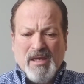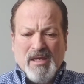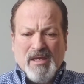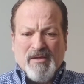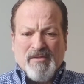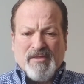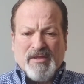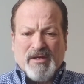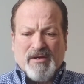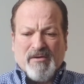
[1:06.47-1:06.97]

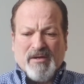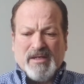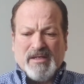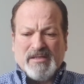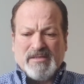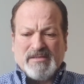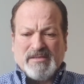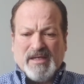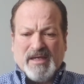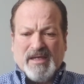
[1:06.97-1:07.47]
There
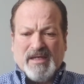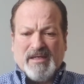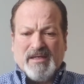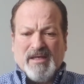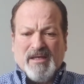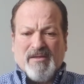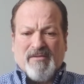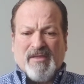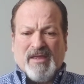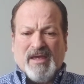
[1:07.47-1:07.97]
is a
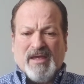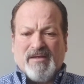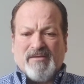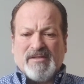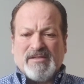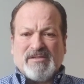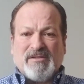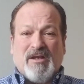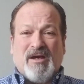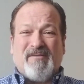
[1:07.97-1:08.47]
thing,
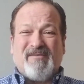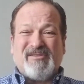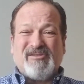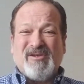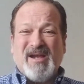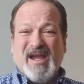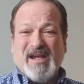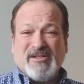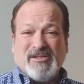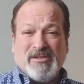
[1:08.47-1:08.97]
this law of
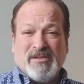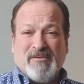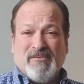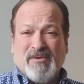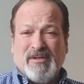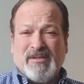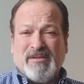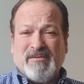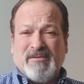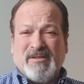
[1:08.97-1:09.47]
attraction, where
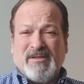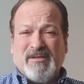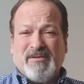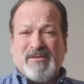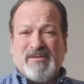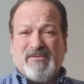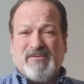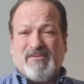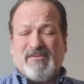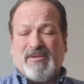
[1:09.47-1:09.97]

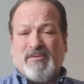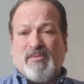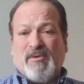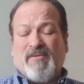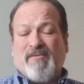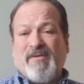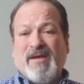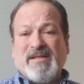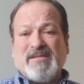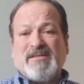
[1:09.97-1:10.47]
you
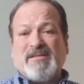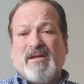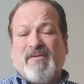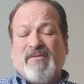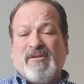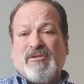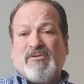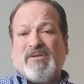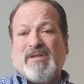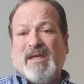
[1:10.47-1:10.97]
profess stuff
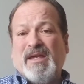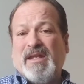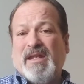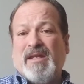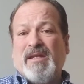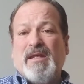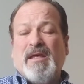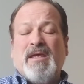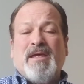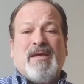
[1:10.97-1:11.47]
and you get
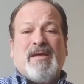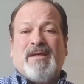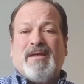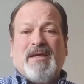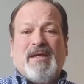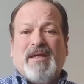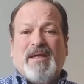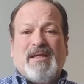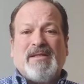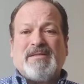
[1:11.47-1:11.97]
it.
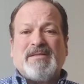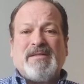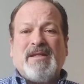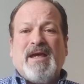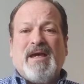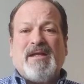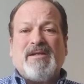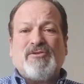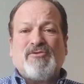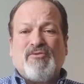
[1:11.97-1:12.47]
It's
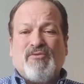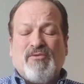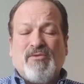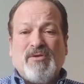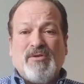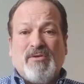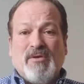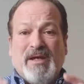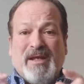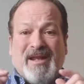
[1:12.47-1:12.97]
not
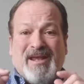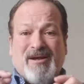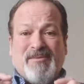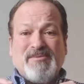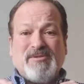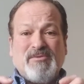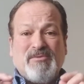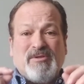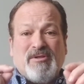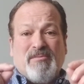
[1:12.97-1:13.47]
true. It helps
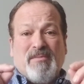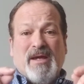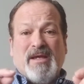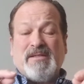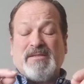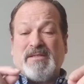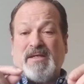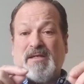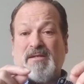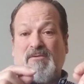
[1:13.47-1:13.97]
you with your
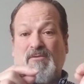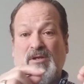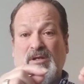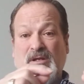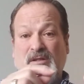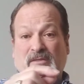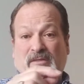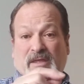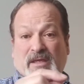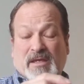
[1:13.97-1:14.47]
mindset and
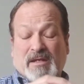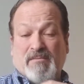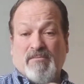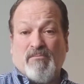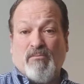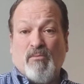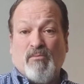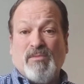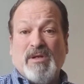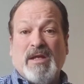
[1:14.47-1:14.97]

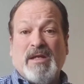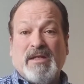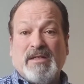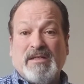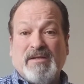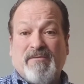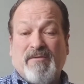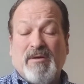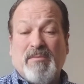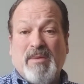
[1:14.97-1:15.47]
thinking on a
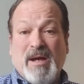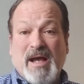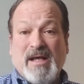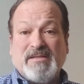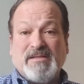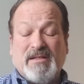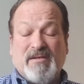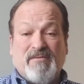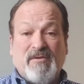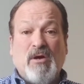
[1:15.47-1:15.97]
different
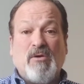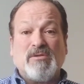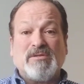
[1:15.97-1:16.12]
positive note.